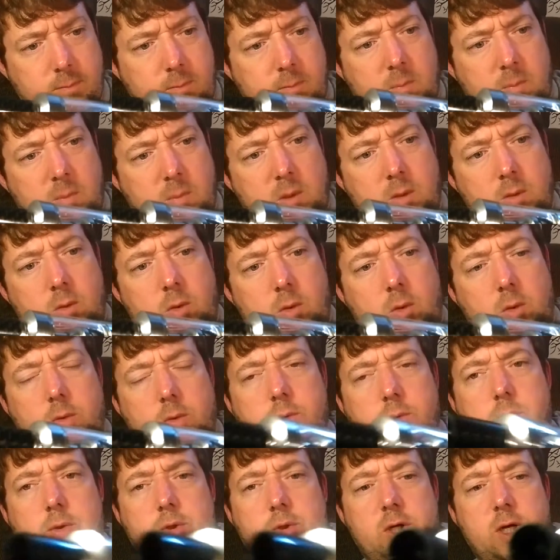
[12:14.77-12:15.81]
hold to
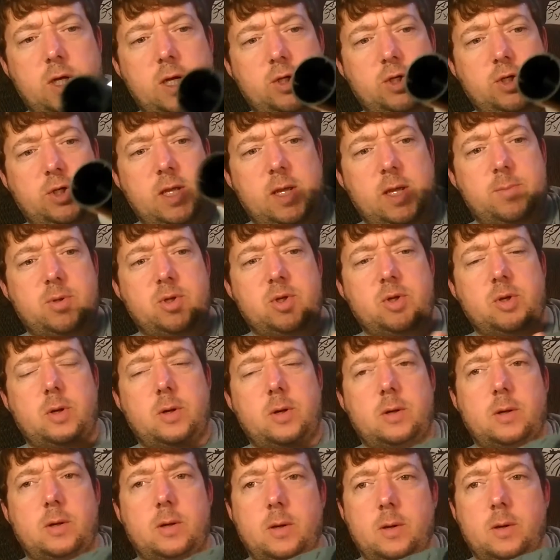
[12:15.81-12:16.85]
change temperature.
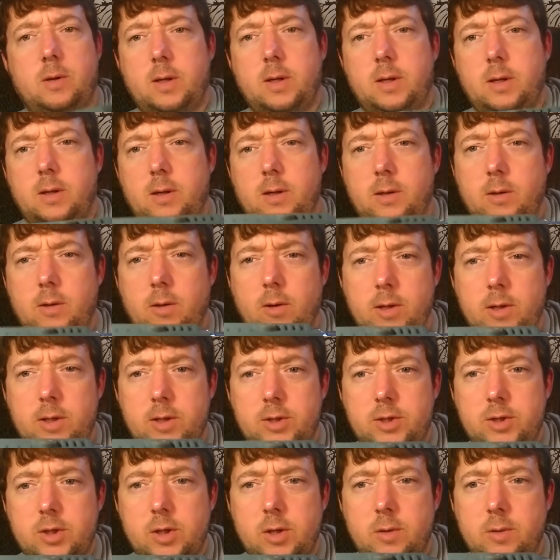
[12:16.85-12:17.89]
Oh, it already
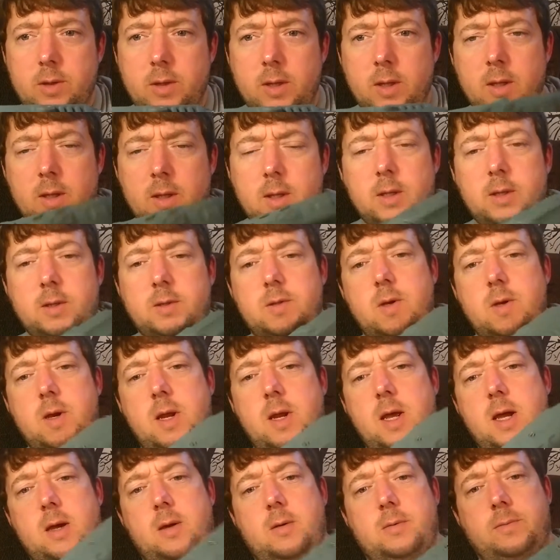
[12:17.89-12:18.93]
showed. So
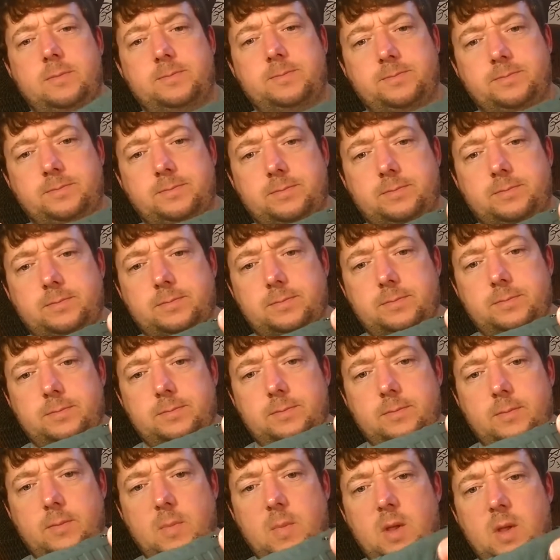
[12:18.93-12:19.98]
now
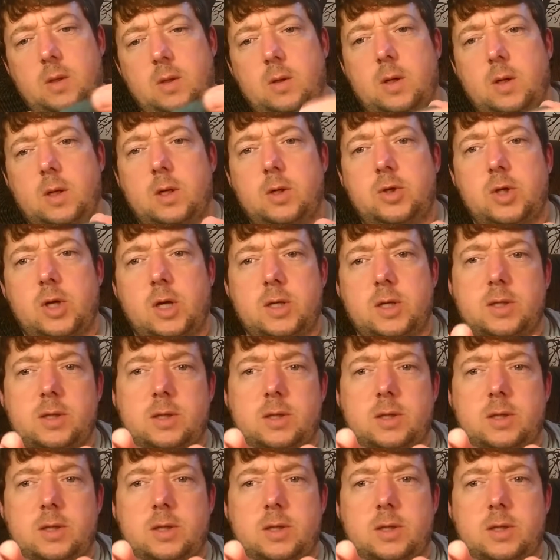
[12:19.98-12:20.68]
you can adjust